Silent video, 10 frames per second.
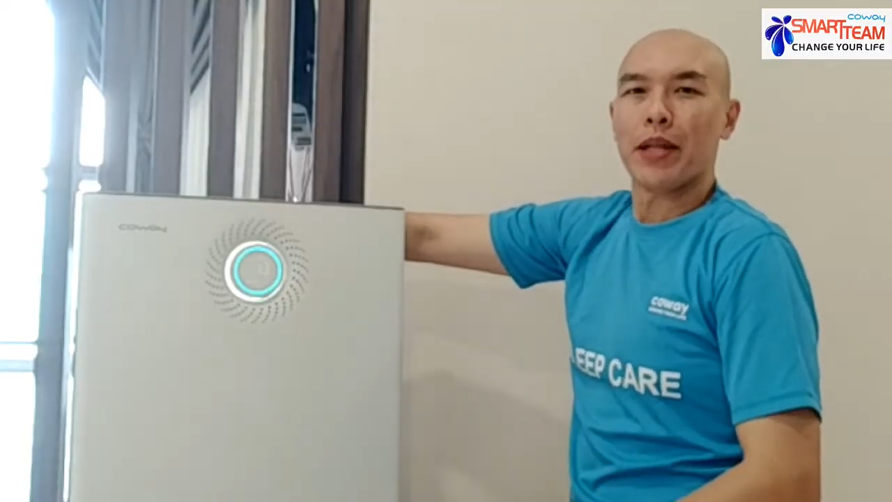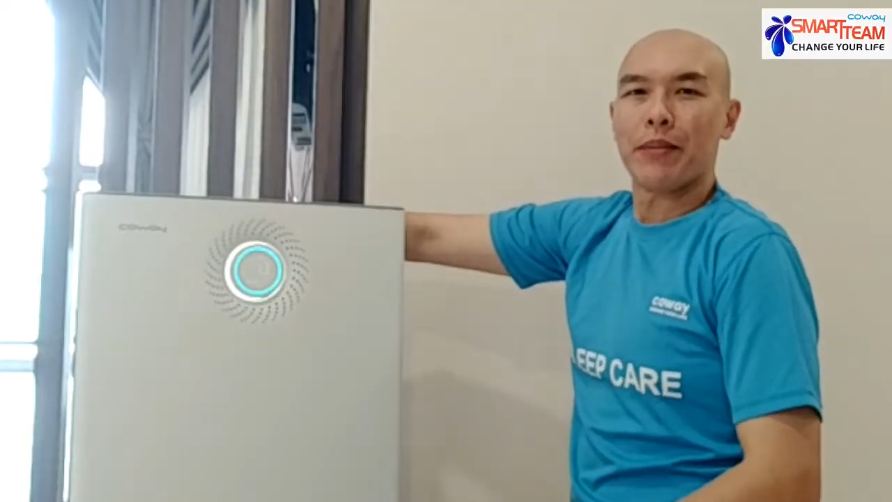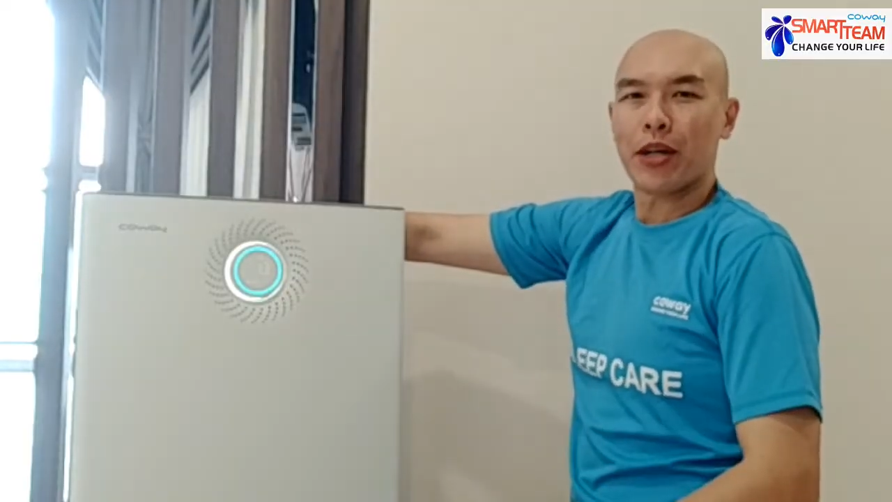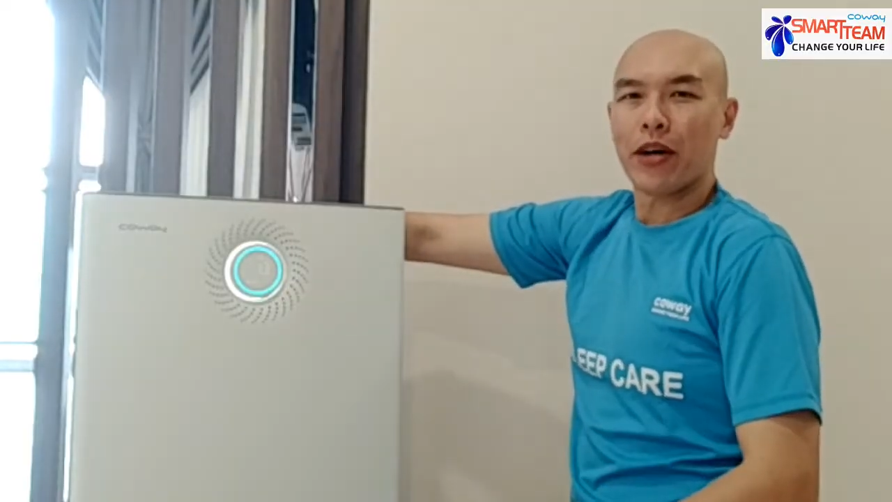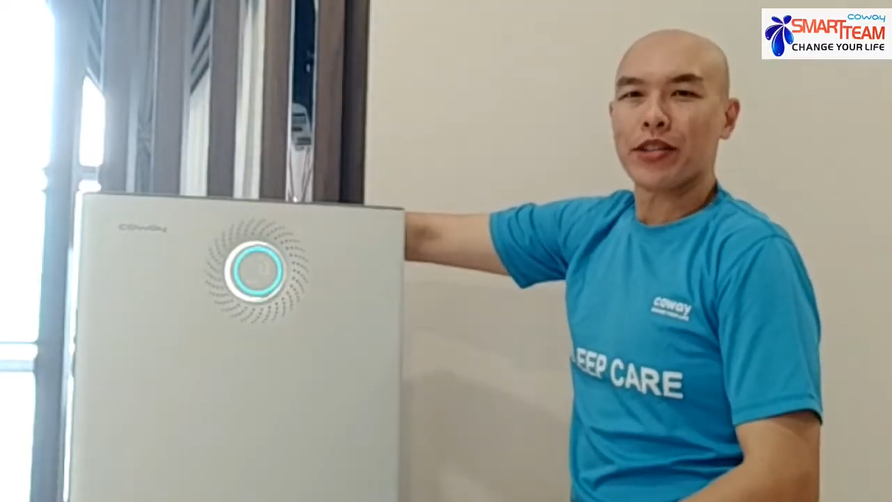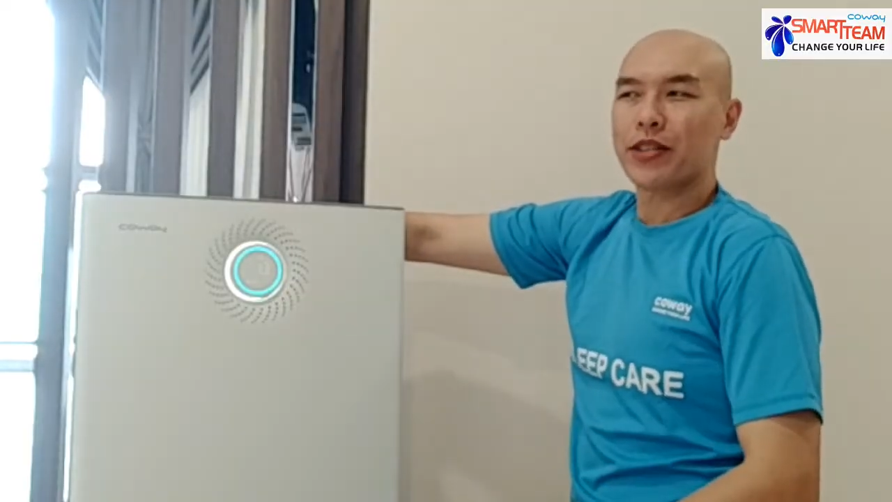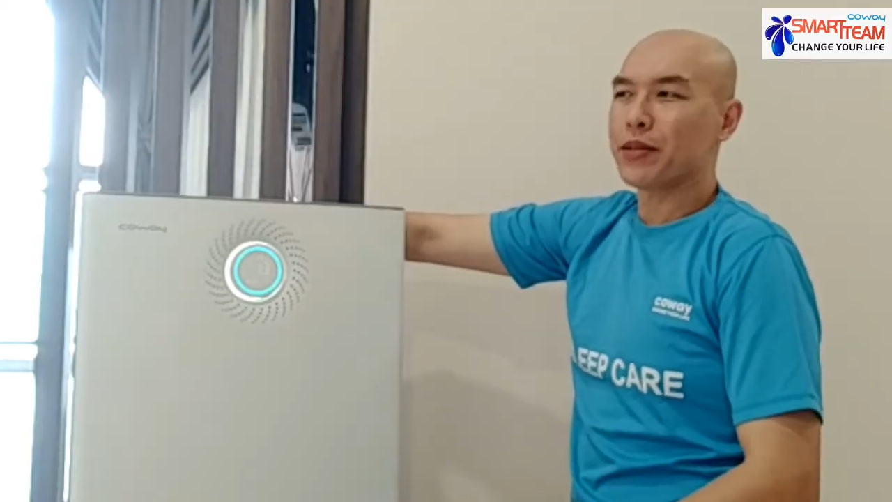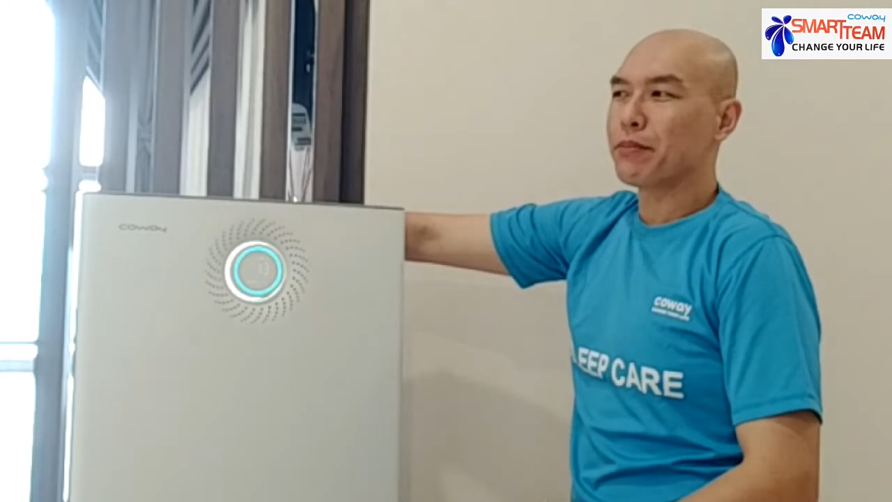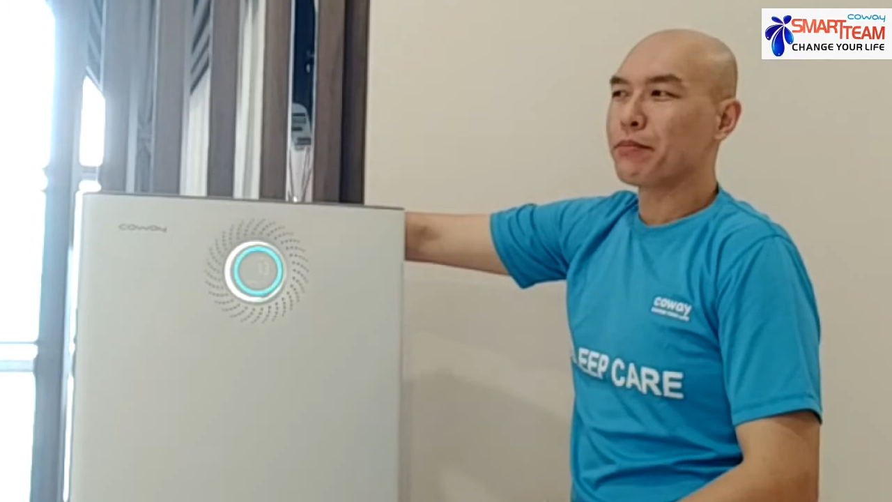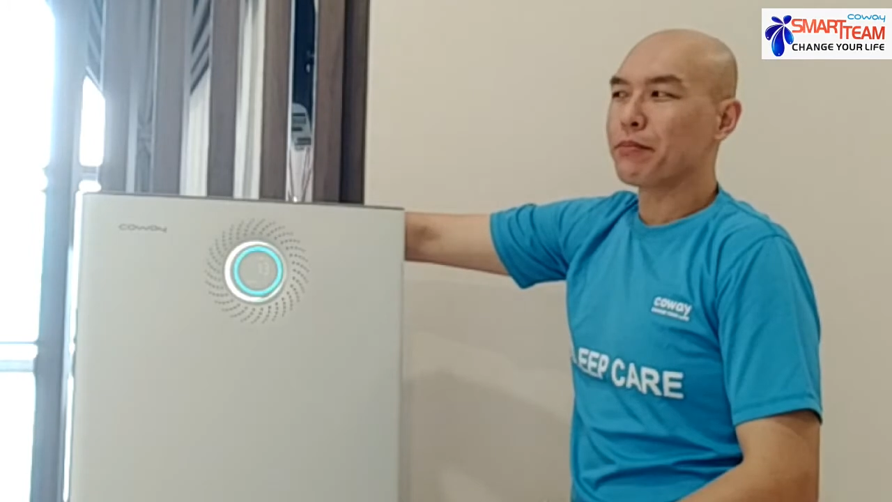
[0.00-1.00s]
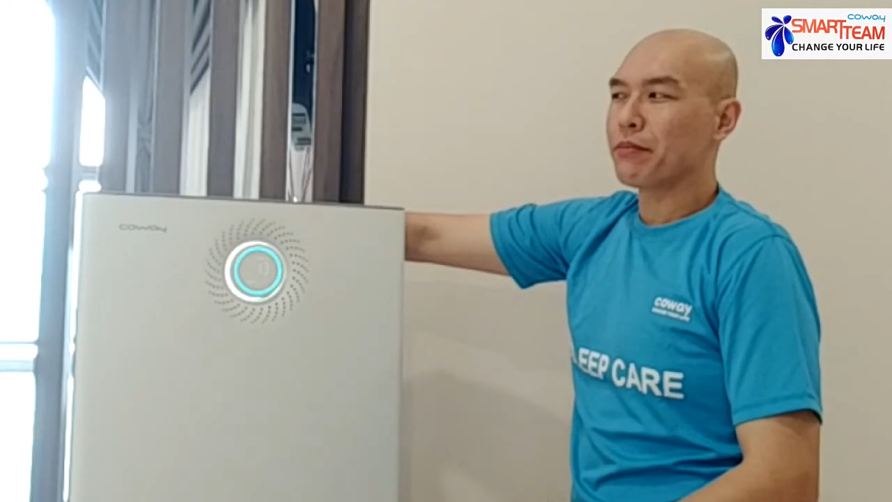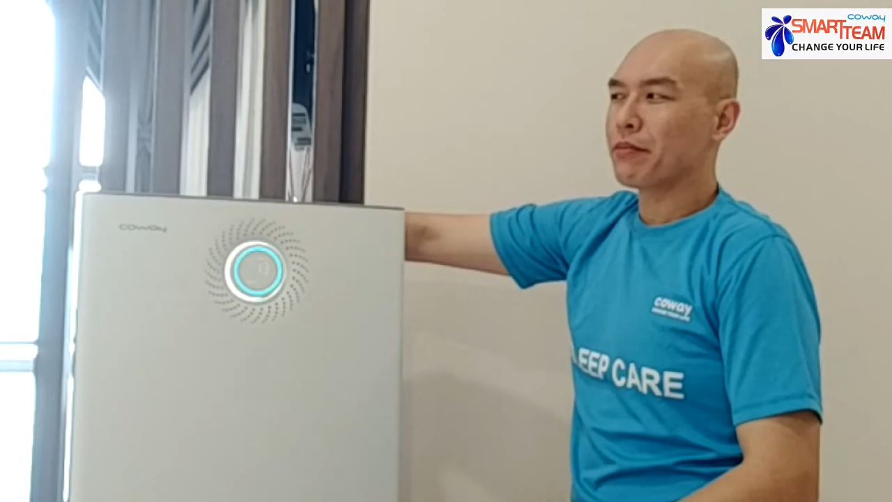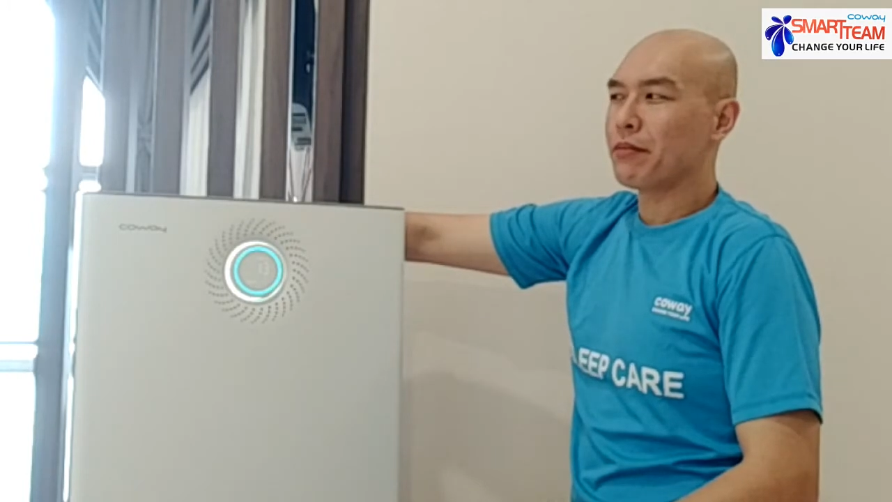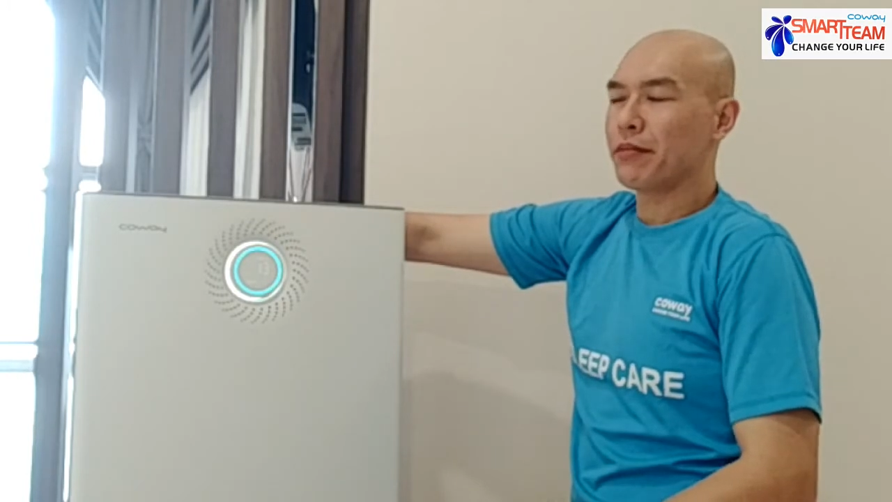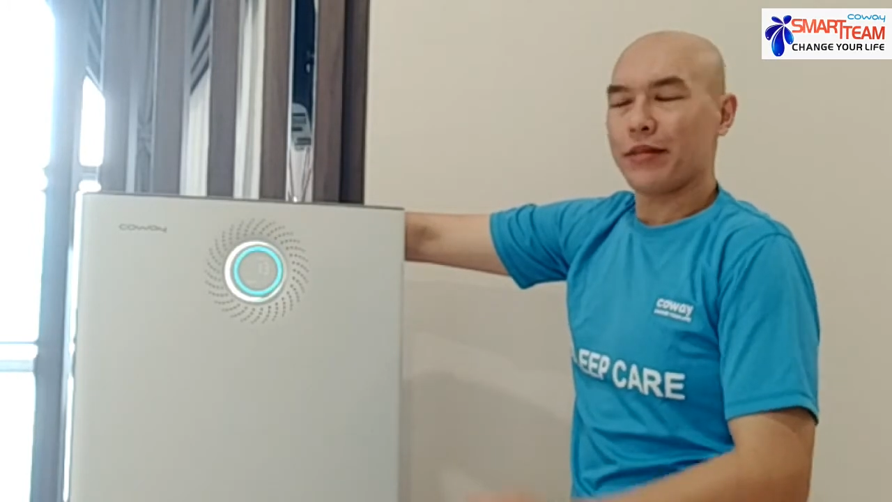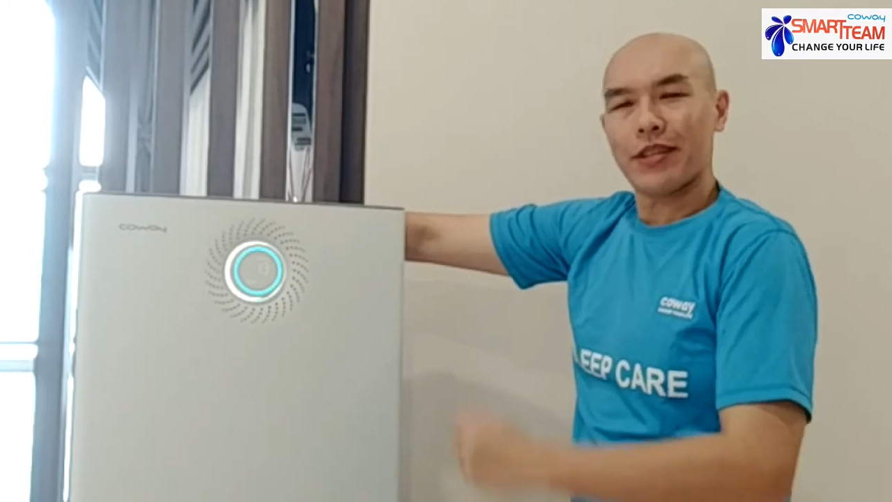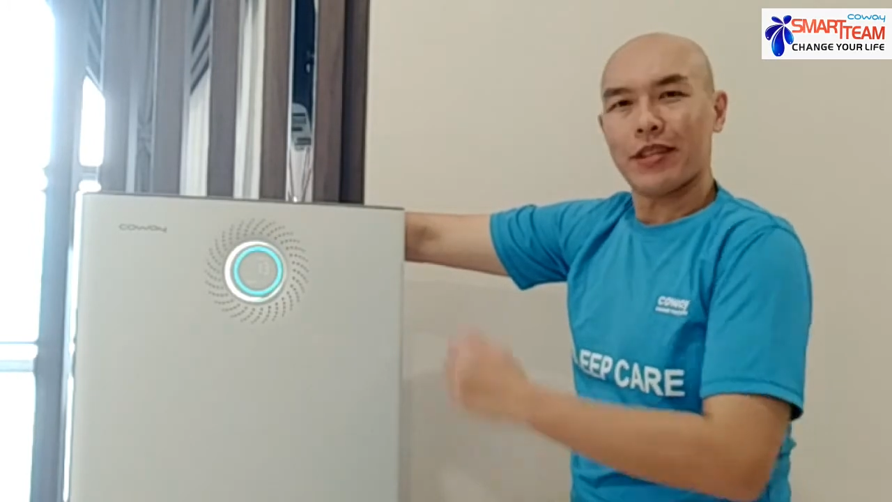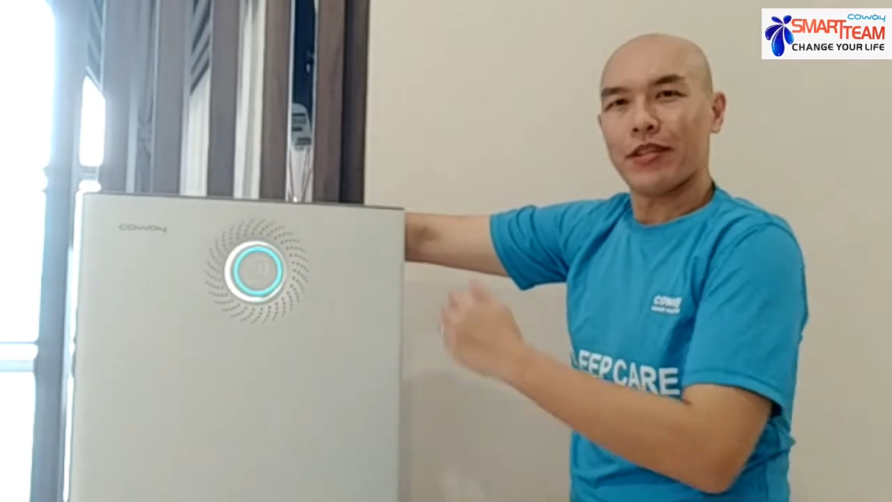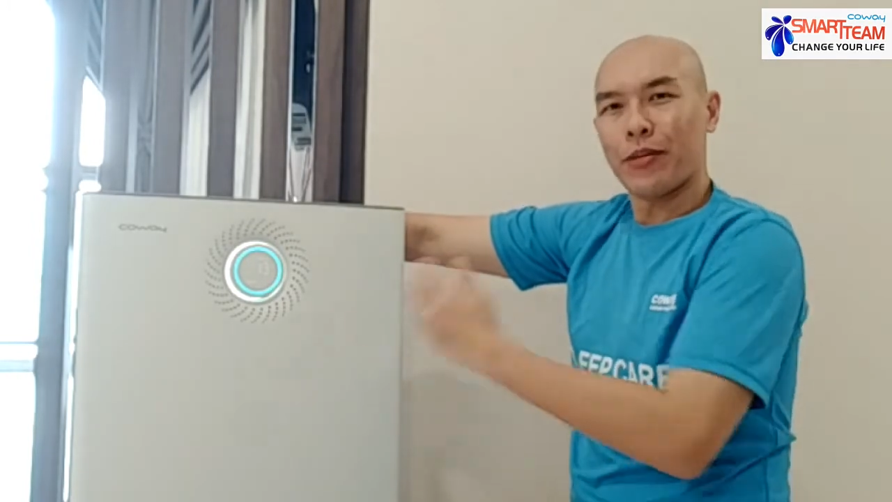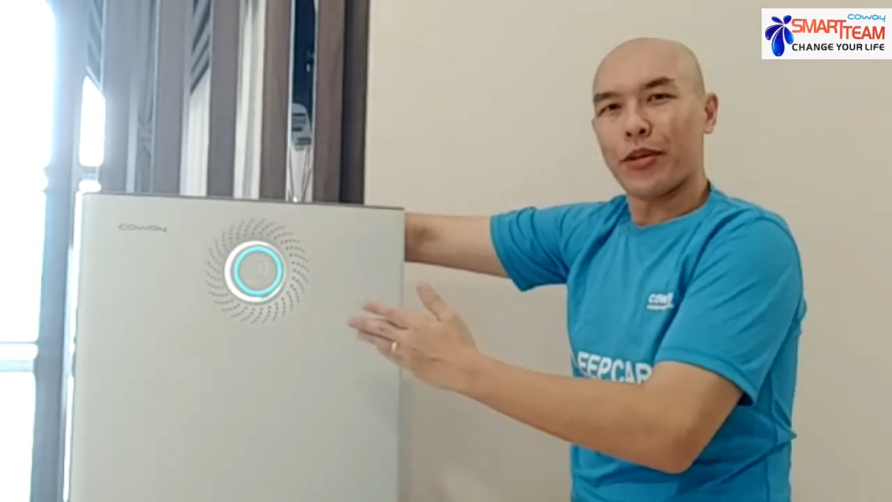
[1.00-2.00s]
because
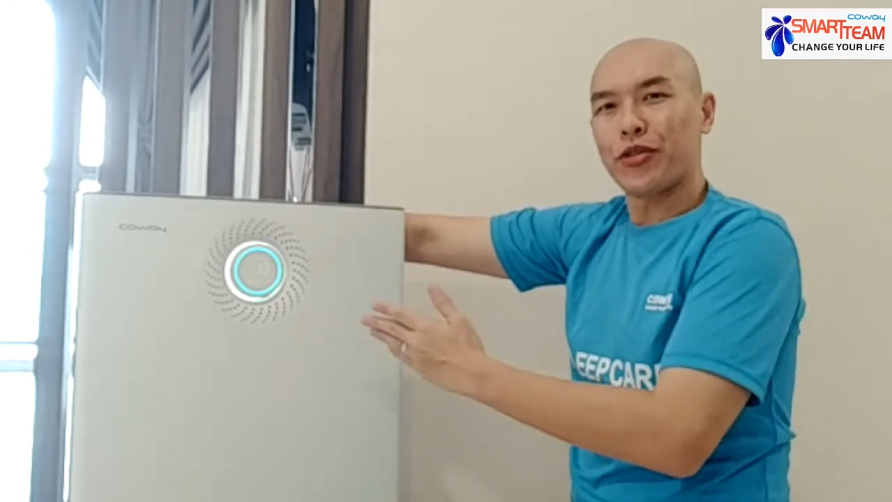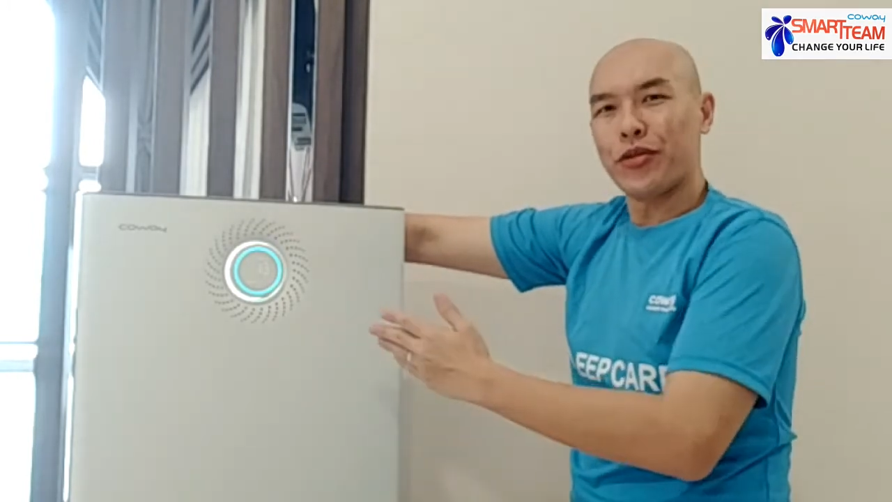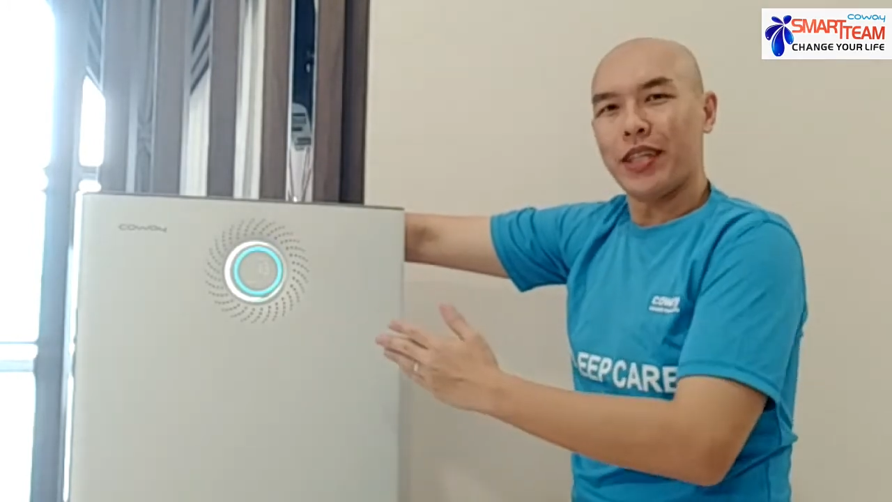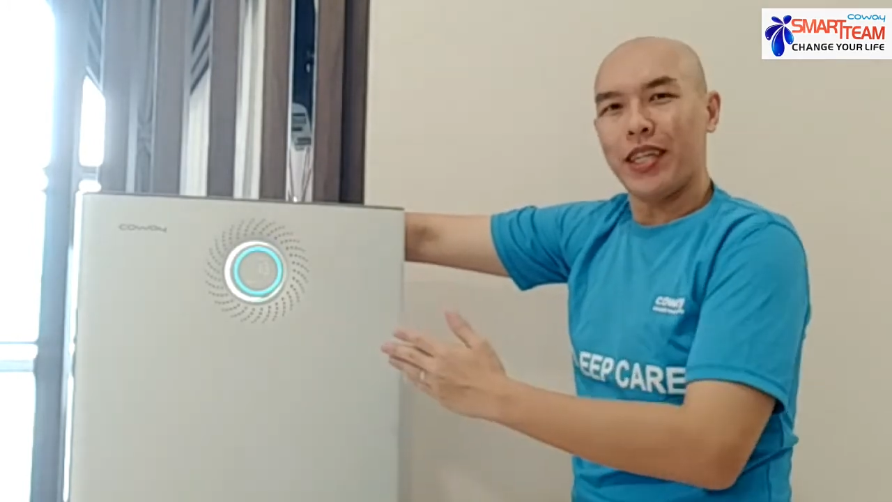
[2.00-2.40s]
Lombok three,